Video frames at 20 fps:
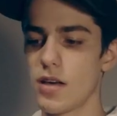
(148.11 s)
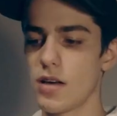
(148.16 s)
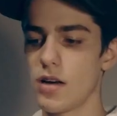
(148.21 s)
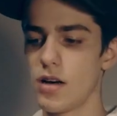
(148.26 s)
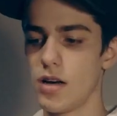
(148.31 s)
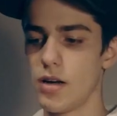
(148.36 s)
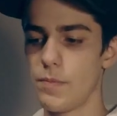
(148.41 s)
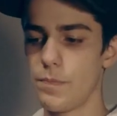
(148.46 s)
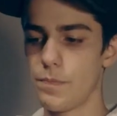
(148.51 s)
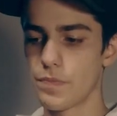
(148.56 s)

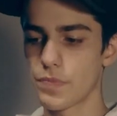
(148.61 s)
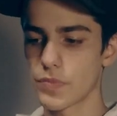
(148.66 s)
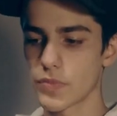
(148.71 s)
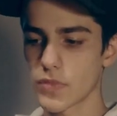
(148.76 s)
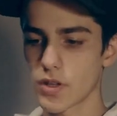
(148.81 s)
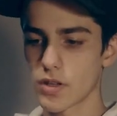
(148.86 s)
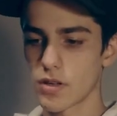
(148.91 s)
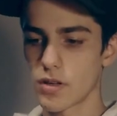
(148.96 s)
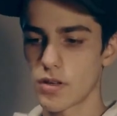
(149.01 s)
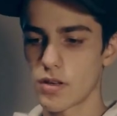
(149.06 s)
I'm
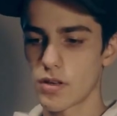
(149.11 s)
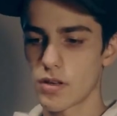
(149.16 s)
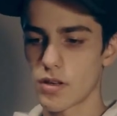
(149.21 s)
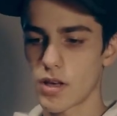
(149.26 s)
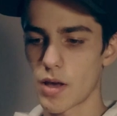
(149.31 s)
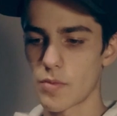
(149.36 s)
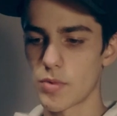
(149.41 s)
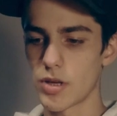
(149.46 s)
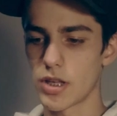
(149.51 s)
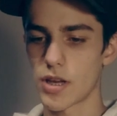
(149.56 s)

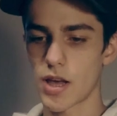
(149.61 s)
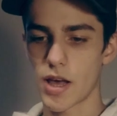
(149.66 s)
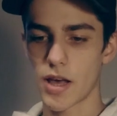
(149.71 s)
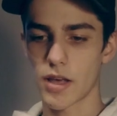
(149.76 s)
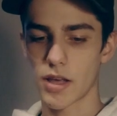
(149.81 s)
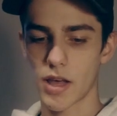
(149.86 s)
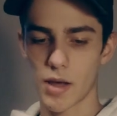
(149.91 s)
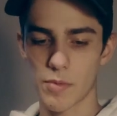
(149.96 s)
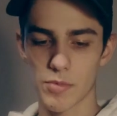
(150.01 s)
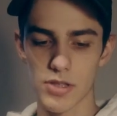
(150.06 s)

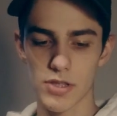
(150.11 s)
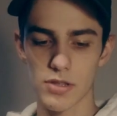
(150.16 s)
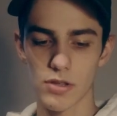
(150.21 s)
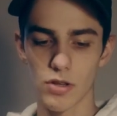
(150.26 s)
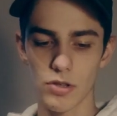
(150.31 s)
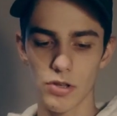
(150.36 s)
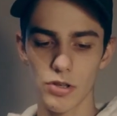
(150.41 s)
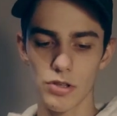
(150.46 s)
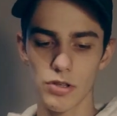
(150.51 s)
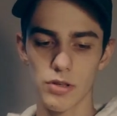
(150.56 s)
a slow
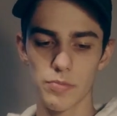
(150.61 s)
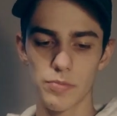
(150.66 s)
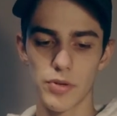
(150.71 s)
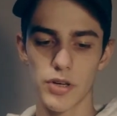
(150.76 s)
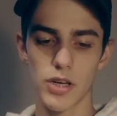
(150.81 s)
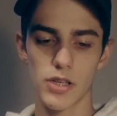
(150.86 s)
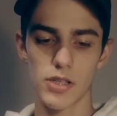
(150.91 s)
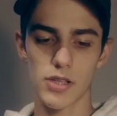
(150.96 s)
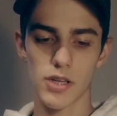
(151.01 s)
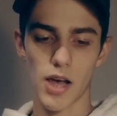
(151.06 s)
learner,
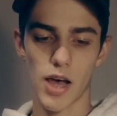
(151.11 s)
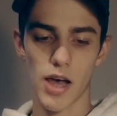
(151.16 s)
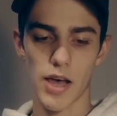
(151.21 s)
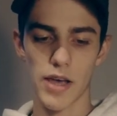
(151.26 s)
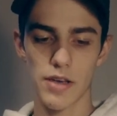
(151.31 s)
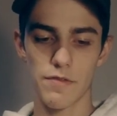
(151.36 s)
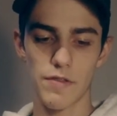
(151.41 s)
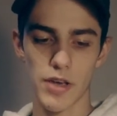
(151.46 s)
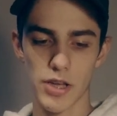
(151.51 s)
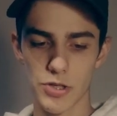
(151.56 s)
but I
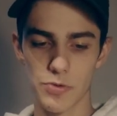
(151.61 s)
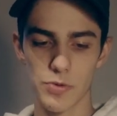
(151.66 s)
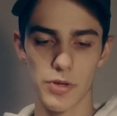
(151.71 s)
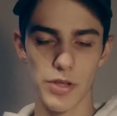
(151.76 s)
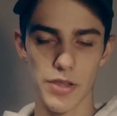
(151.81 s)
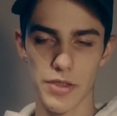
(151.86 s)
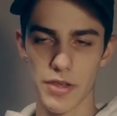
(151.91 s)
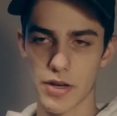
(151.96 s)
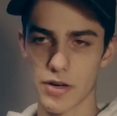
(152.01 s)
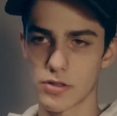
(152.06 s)

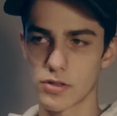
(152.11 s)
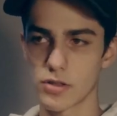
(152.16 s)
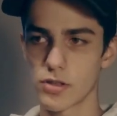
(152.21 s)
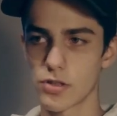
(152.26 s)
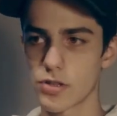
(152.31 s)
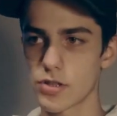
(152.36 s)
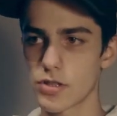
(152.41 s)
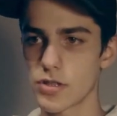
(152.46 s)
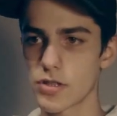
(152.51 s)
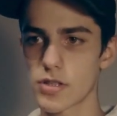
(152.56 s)
eventually then
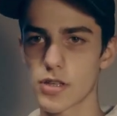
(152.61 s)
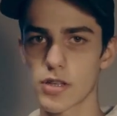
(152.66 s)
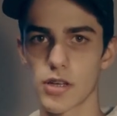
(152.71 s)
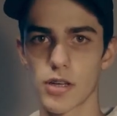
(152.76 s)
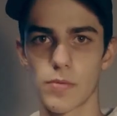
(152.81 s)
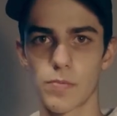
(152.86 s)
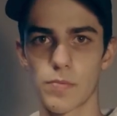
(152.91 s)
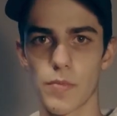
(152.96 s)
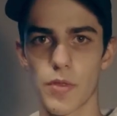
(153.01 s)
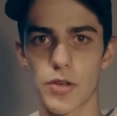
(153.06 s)
learned
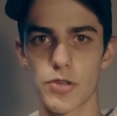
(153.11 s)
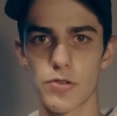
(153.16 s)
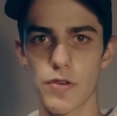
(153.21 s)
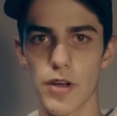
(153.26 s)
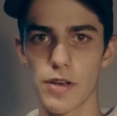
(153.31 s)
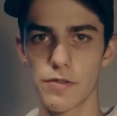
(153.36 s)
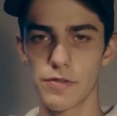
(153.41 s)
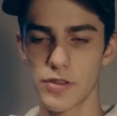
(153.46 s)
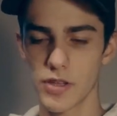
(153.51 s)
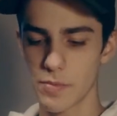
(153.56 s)
the
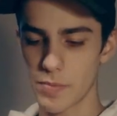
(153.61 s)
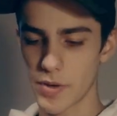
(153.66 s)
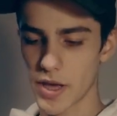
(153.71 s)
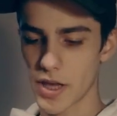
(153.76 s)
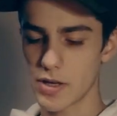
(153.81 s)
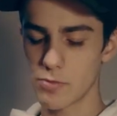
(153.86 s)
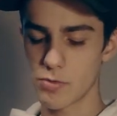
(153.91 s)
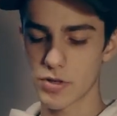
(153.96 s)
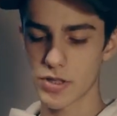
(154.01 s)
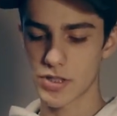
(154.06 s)
TREFLIP, and
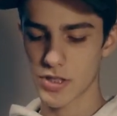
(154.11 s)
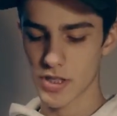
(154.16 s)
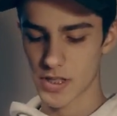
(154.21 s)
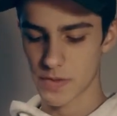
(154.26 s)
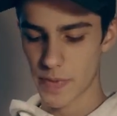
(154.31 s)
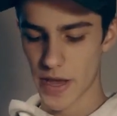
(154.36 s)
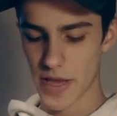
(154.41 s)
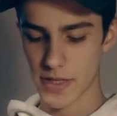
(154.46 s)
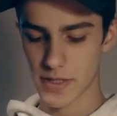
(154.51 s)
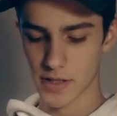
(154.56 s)
it was just
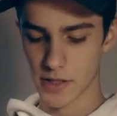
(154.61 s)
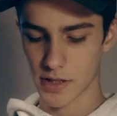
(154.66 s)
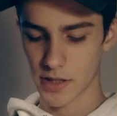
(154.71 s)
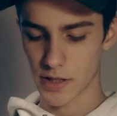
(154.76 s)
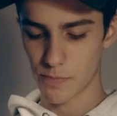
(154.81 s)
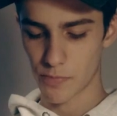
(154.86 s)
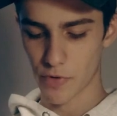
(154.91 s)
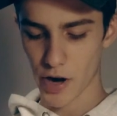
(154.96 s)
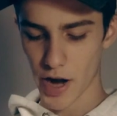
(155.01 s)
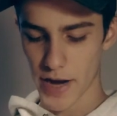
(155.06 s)
basically
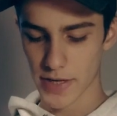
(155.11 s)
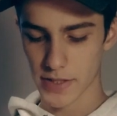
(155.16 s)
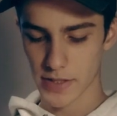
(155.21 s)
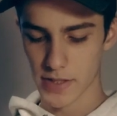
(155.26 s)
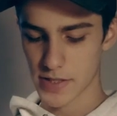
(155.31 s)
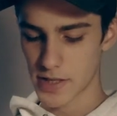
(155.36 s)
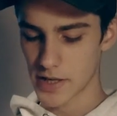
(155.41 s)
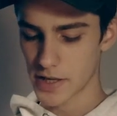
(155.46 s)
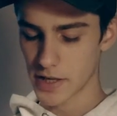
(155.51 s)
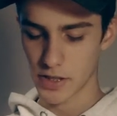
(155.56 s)

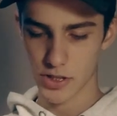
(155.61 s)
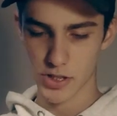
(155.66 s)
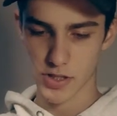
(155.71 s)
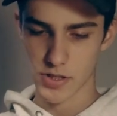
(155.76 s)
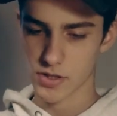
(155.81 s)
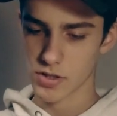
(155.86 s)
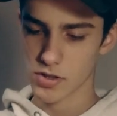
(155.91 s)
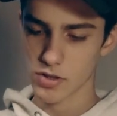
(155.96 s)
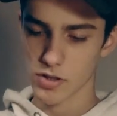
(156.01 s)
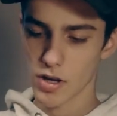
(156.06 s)
practicing and
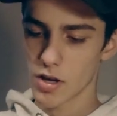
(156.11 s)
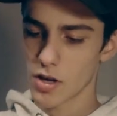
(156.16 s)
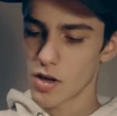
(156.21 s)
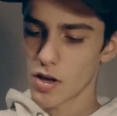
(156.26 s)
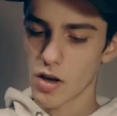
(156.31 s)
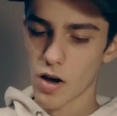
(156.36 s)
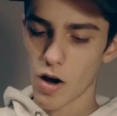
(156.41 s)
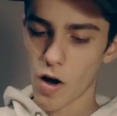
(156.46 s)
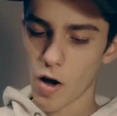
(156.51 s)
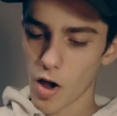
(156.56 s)
just
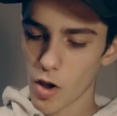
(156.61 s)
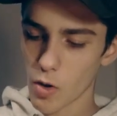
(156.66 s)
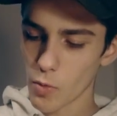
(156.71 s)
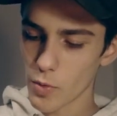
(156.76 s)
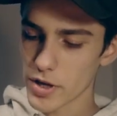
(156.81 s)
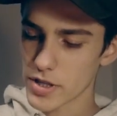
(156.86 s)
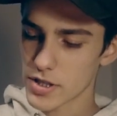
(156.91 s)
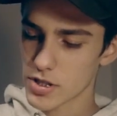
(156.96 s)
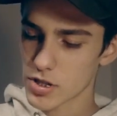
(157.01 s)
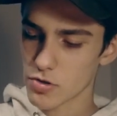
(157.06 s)

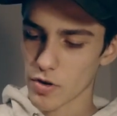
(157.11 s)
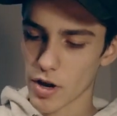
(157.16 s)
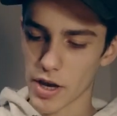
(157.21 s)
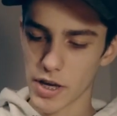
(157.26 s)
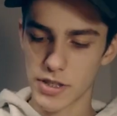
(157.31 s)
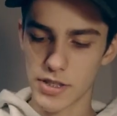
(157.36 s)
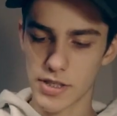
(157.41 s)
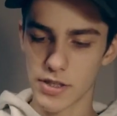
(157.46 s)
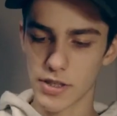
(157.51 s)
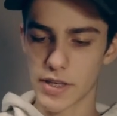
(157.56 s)
always trying
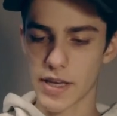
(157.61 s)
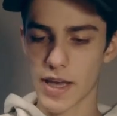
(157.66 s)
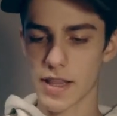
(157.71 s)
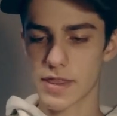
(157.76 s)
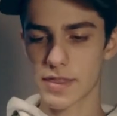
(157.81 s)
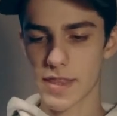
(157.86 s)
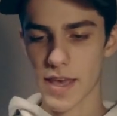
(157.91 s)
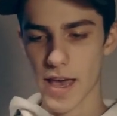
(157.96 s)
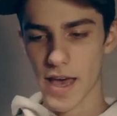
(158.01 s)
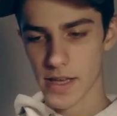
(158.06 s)
to
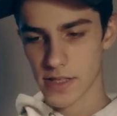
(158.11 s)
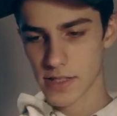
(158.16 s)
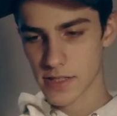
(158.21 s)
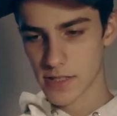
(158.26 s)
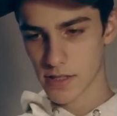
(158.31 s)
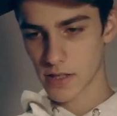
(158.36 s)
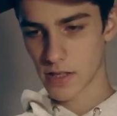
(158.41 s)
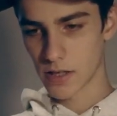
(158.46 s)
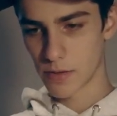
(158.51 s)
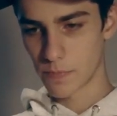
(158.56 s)
get that